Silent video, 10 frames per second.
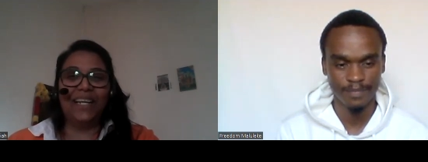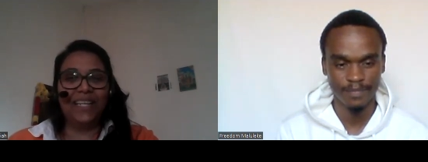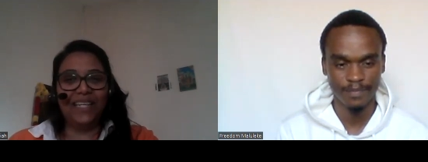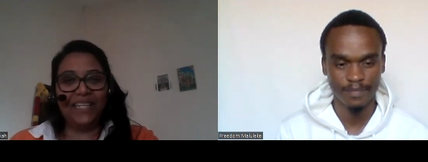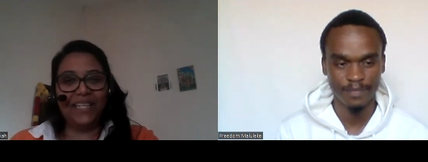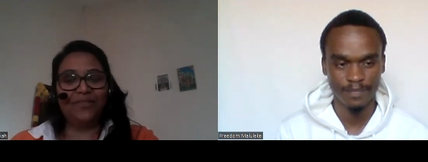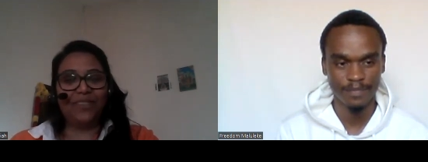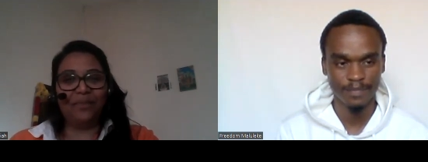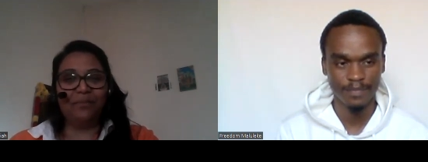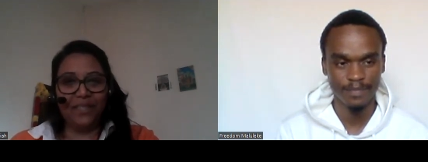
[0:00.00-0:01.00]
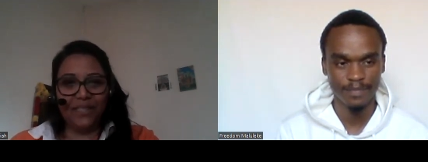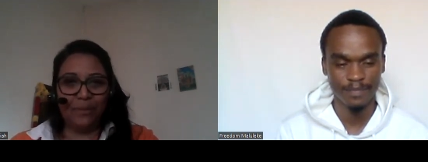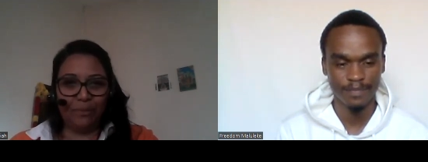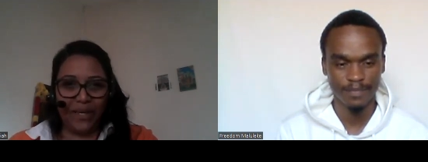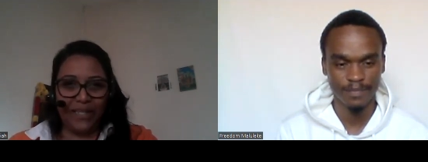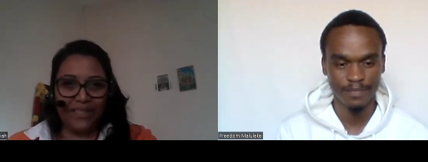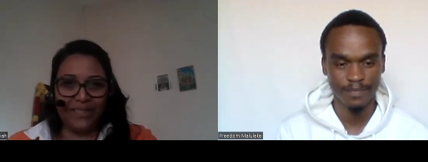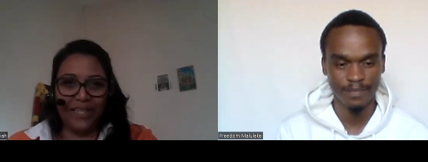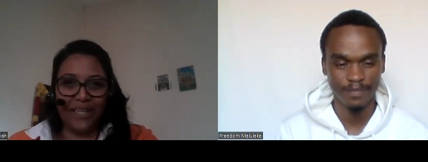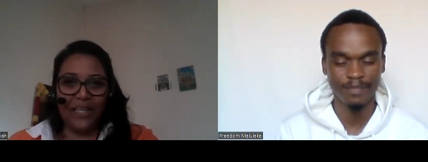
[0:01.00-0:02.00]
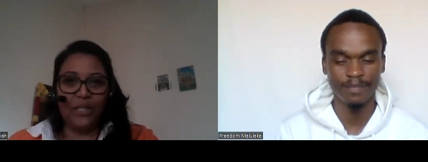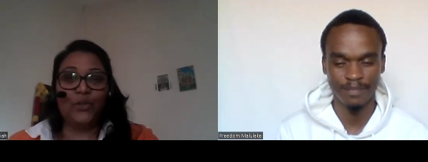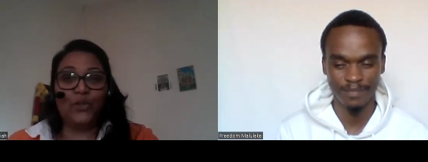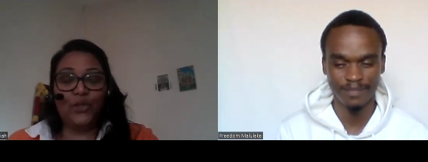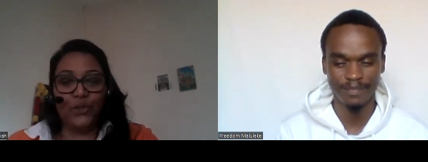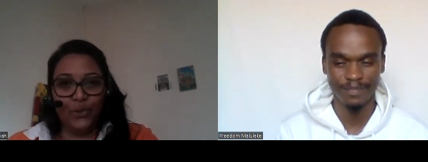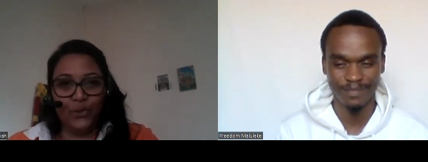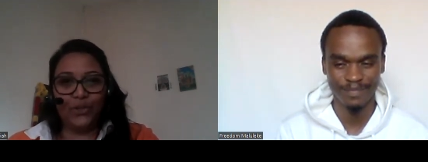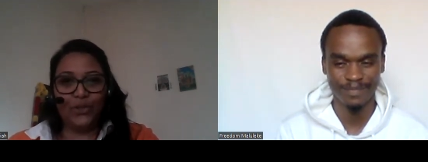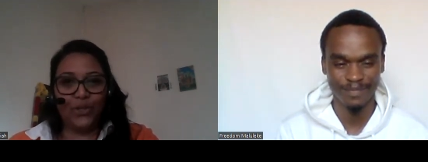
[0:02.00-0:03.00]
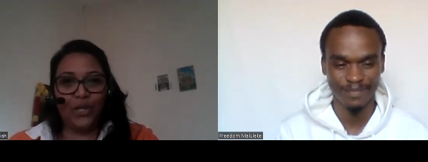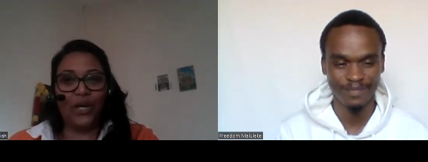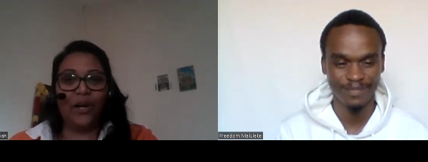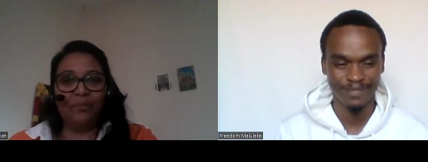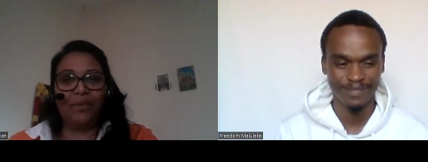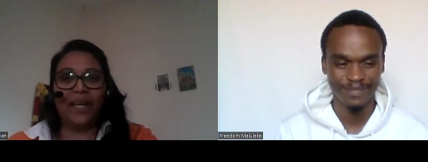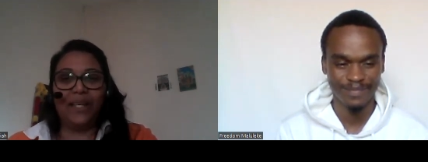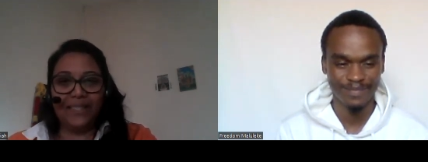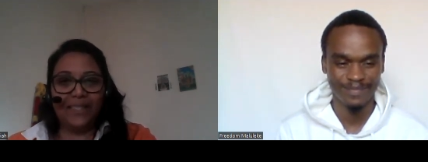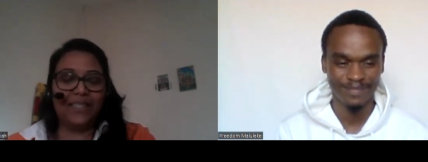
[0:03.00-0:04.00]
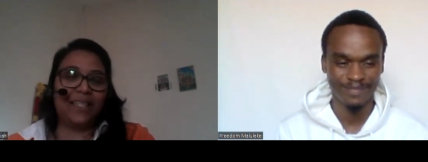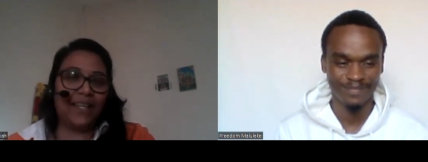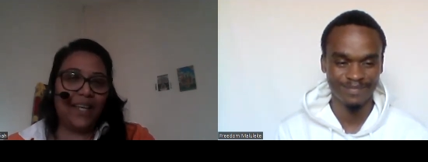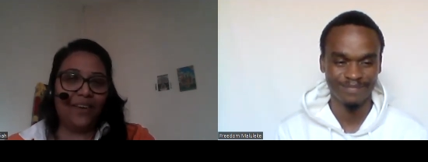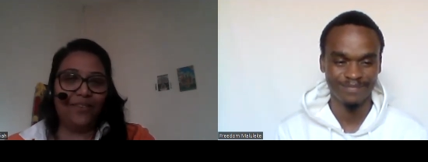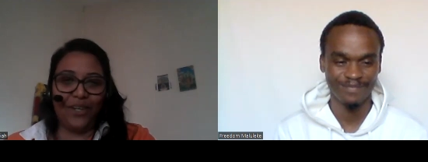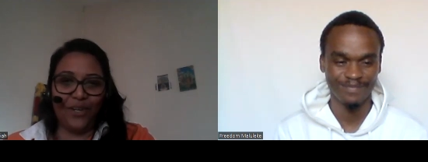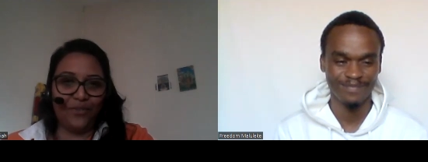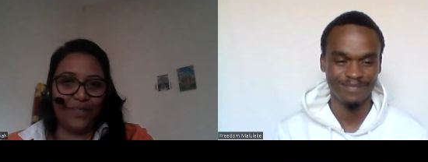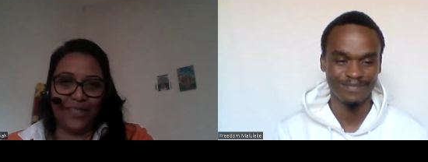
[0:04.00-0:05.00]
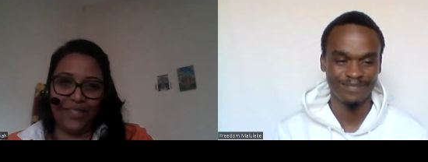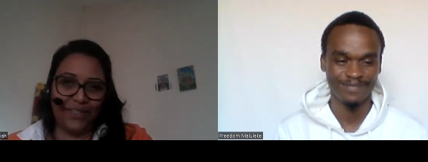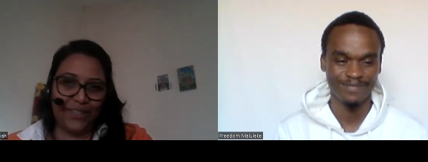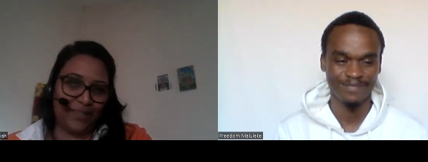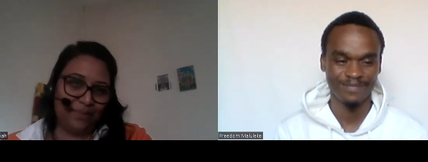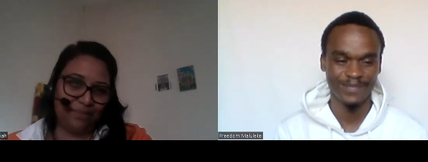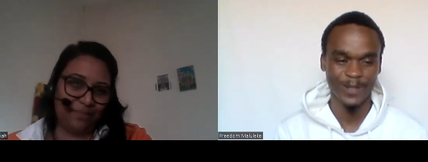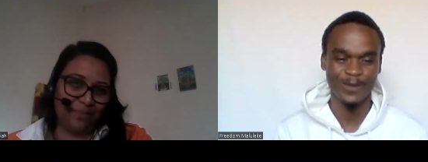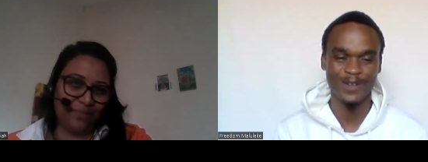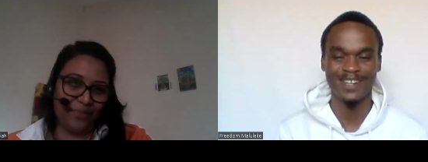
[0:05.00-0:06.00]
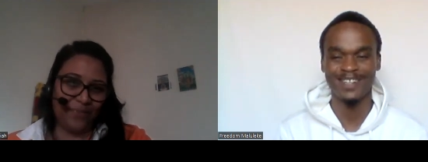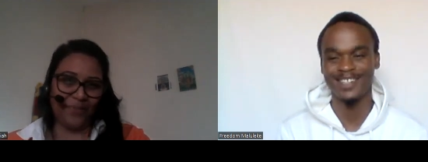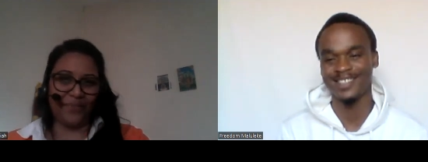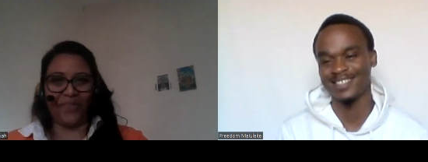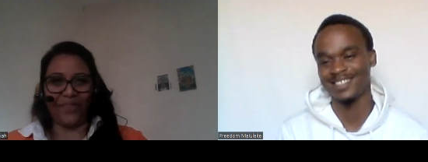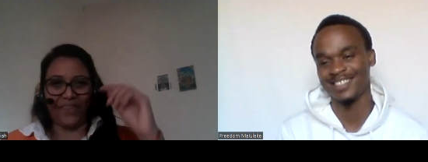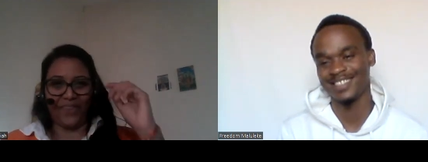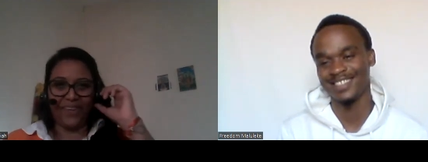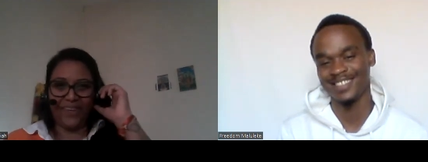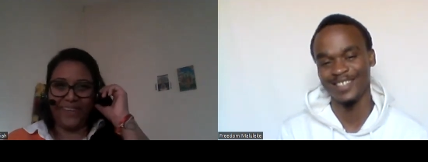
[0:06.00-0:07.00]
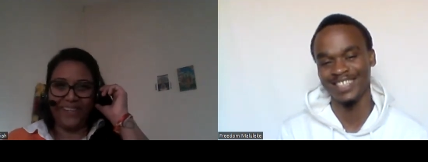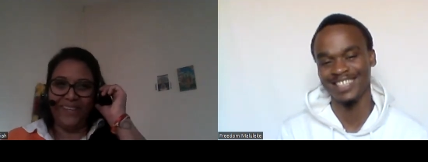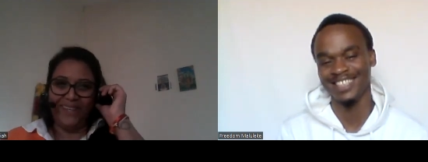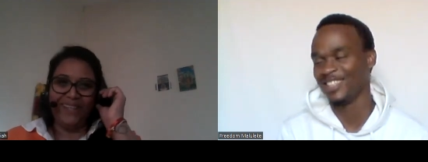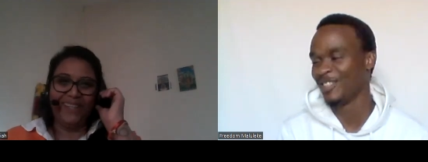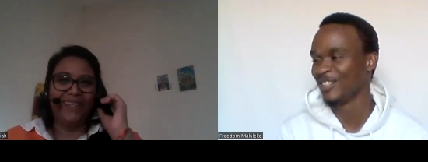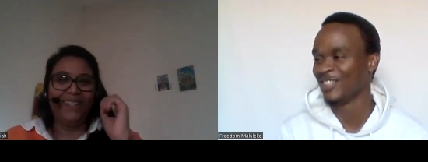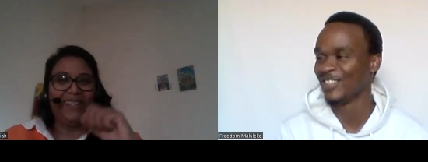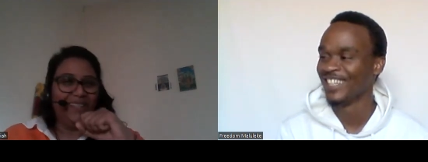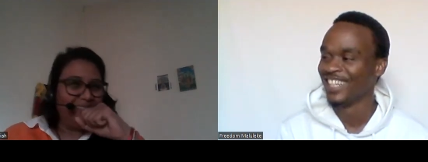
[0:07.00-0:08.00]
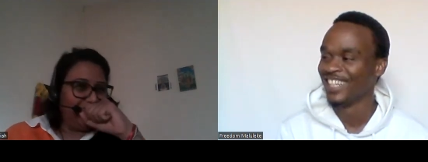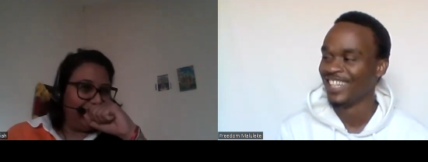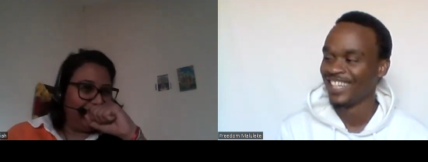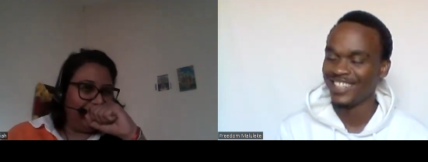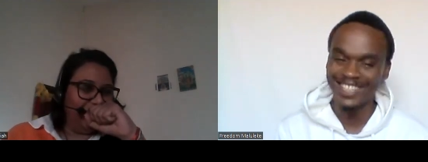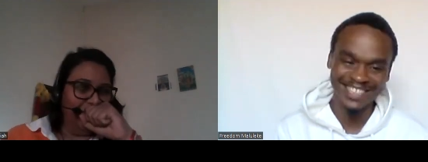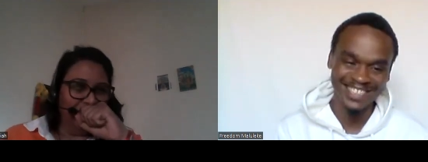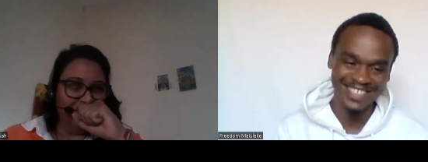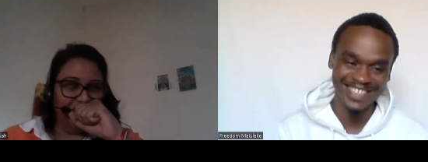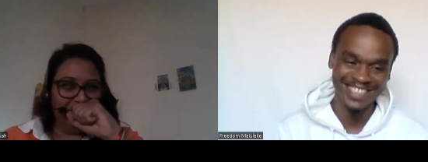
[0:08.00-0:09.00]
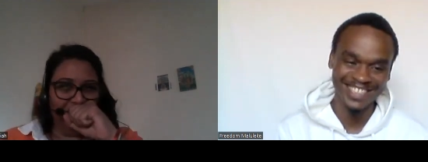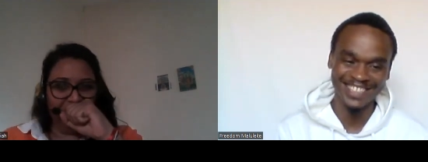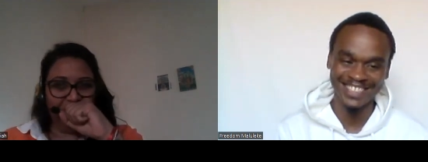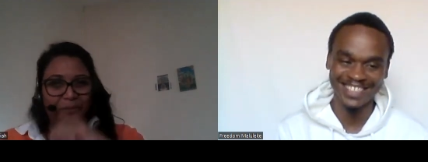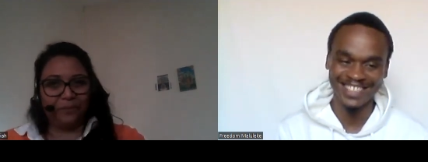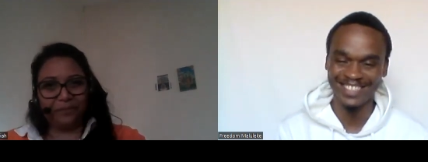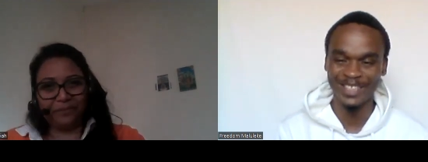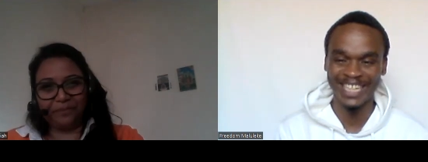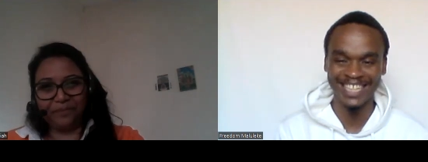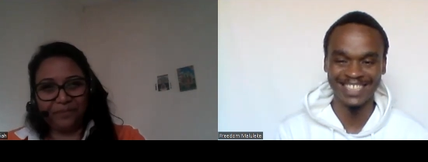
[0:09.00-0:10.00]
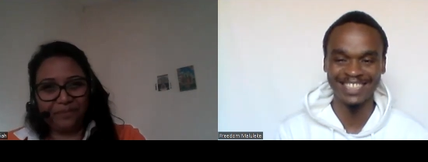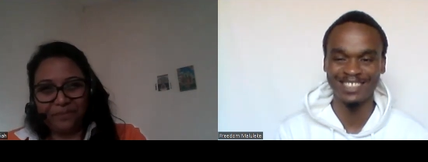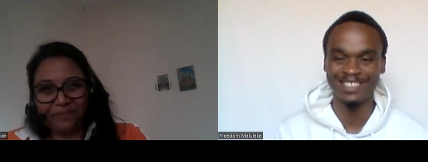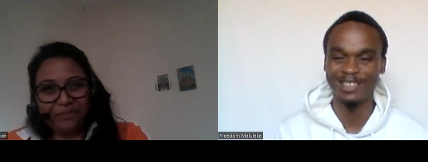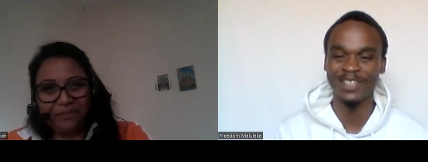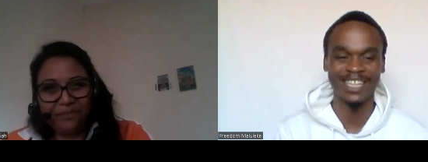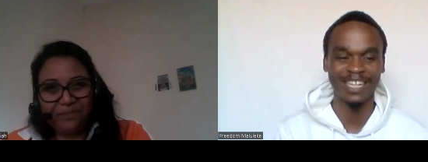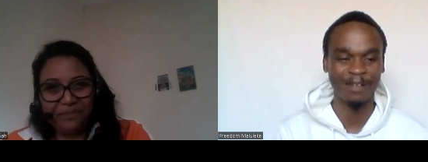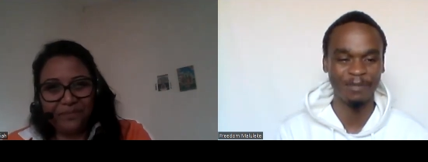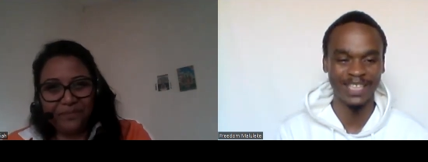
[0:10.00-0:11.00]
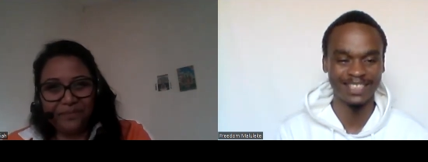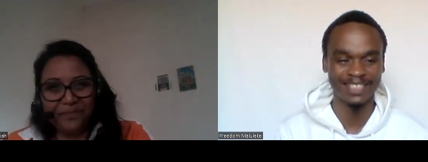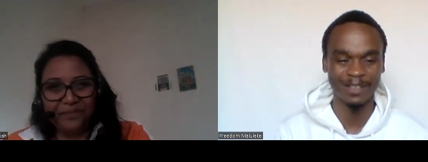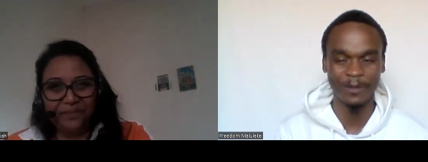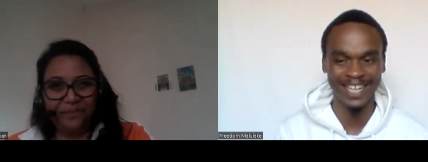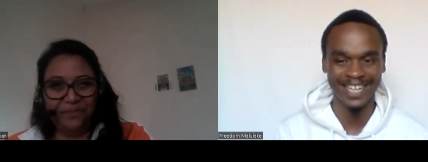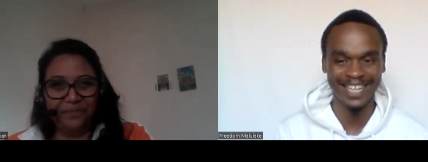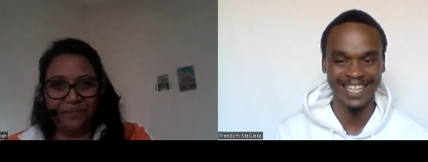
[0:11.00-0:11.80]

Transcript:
Speaker 1: leave them this space to mm choose to come and sit and have a conversation.
Speaker 2: Wow, you you guys you guys are doing amazing work